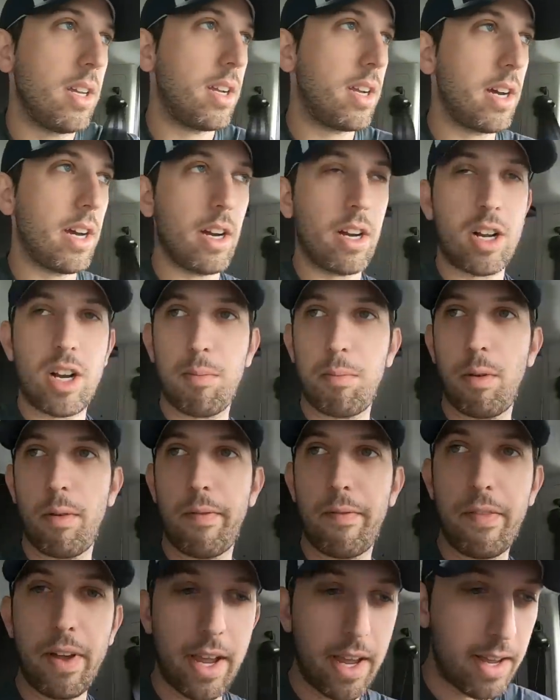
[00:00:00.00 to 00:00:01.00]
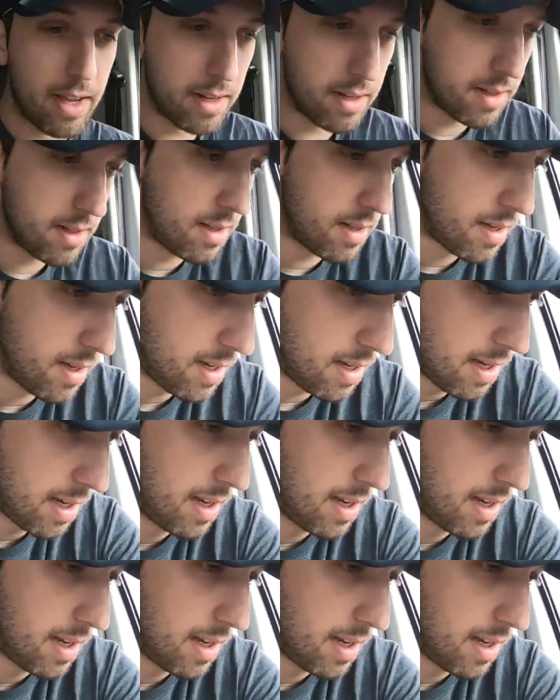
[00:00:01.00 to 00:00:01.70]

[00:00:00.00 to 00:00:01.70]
Got a couple fans,